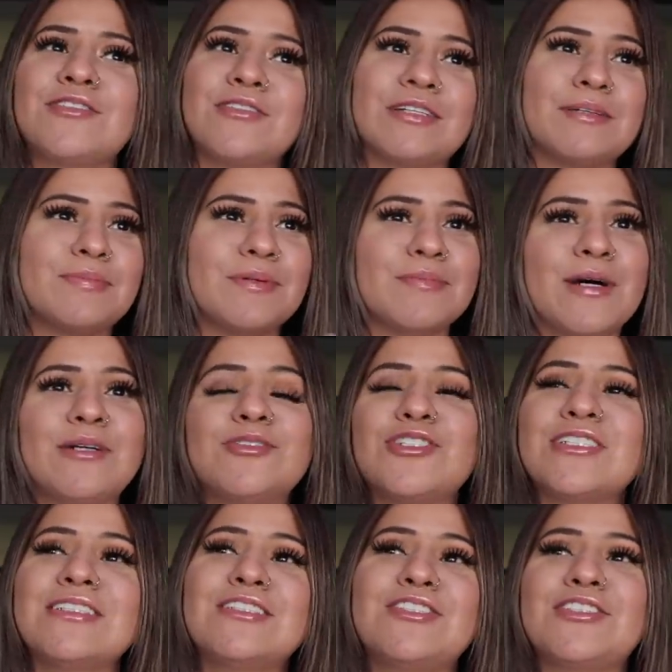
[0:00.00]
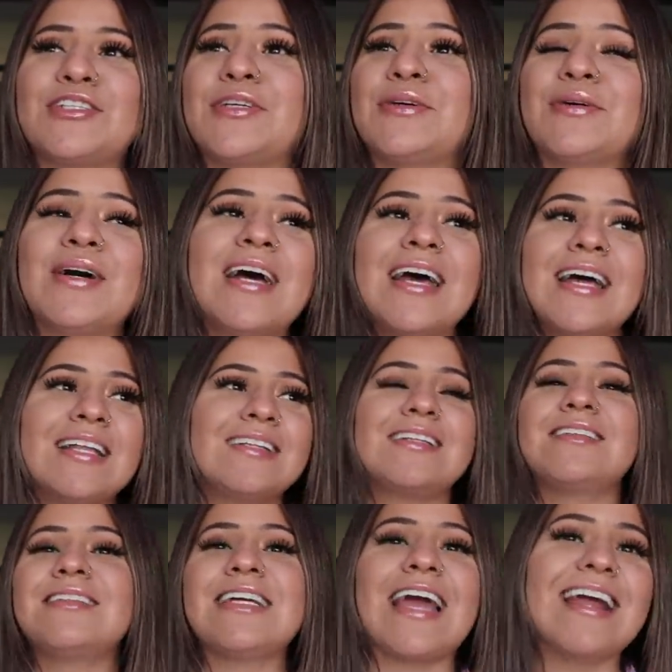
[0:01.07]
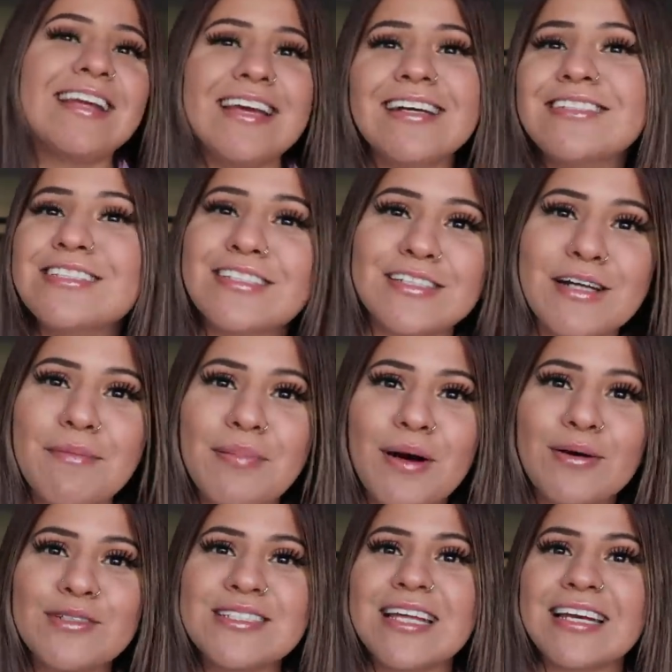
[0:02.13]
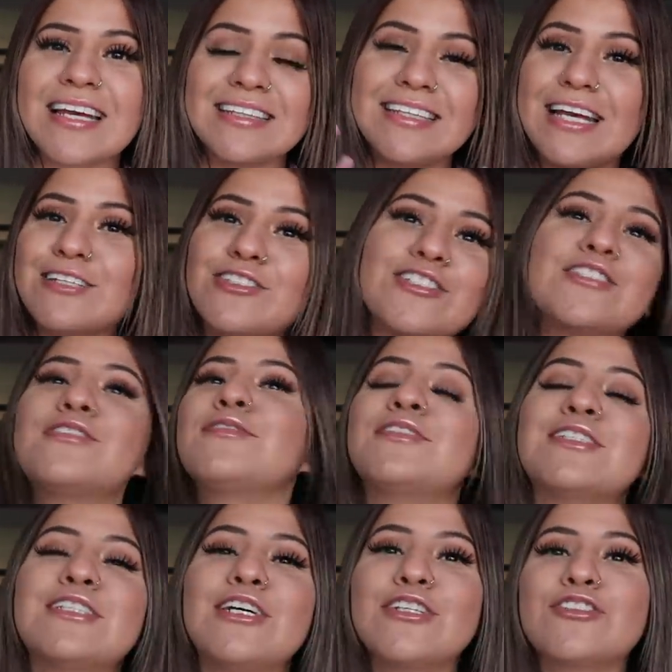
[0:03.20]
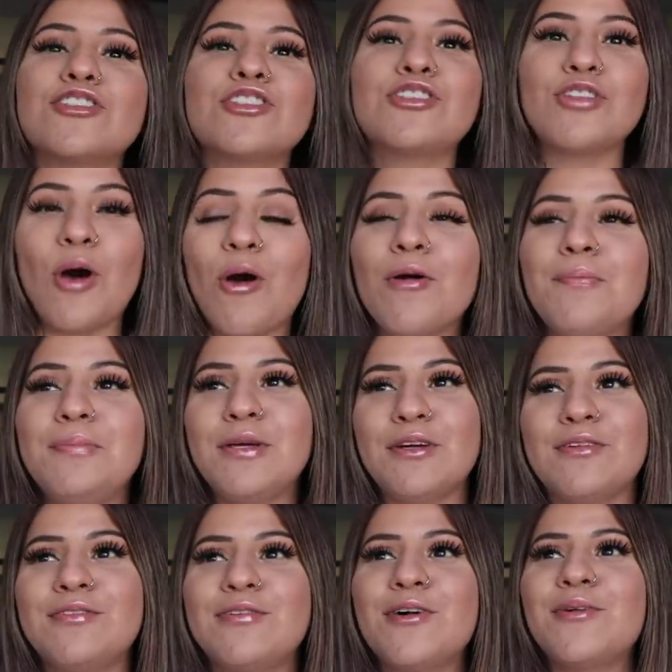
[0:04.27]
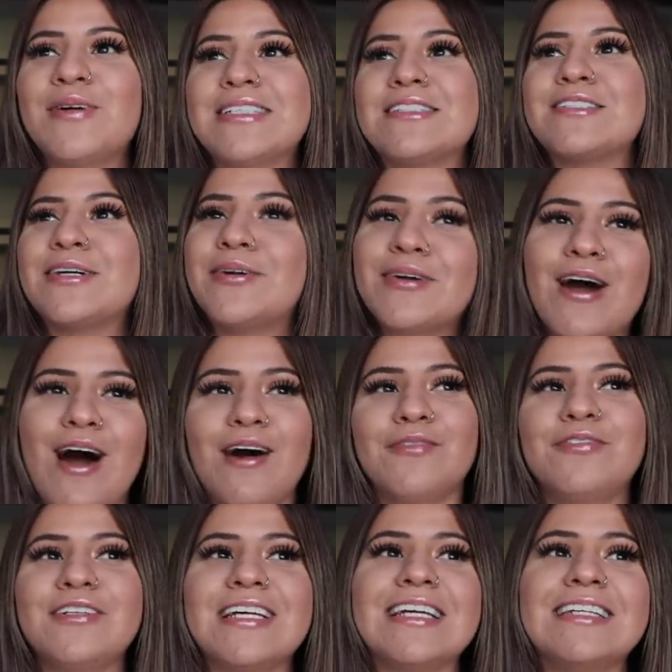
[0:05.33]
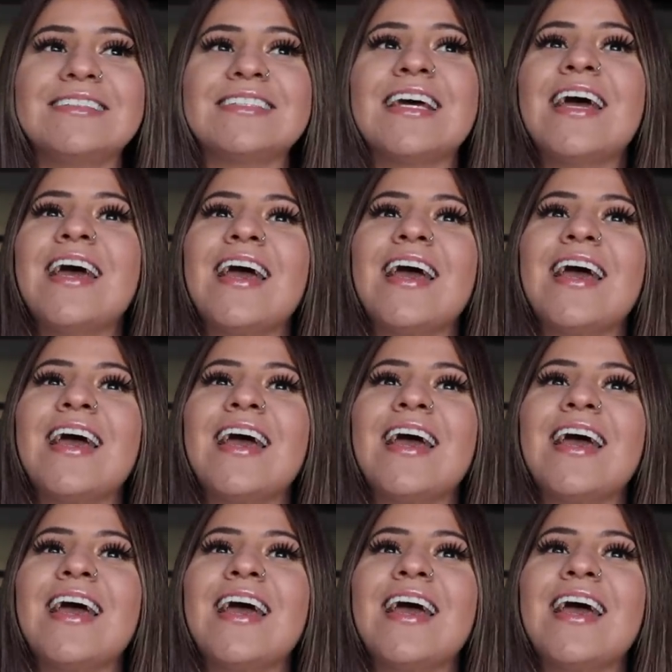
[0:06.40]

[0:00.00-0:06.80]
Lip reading: through their promotions, through literally any Instagram post. Like they just look so beautiful and so confident.